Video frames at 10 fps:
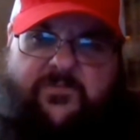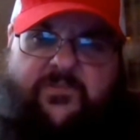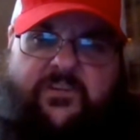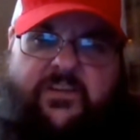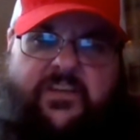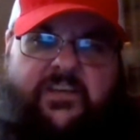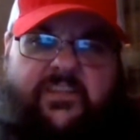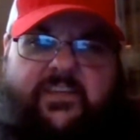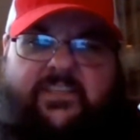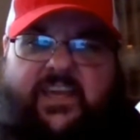This
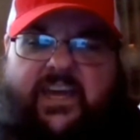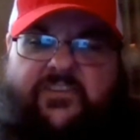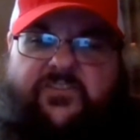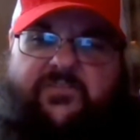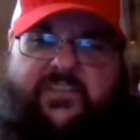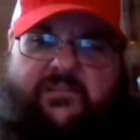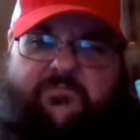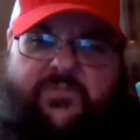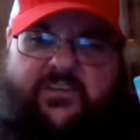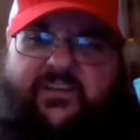actually I think was like a
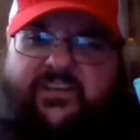buck